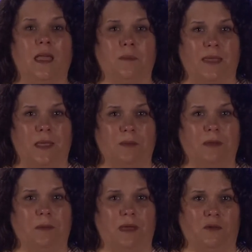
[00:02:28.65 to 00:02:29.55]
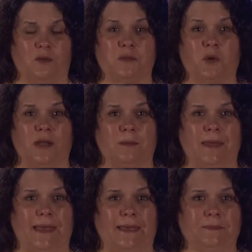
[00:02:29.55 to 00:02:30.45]
and becoming a mother was pretty
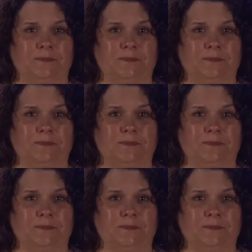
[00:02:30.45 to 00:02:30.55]
big.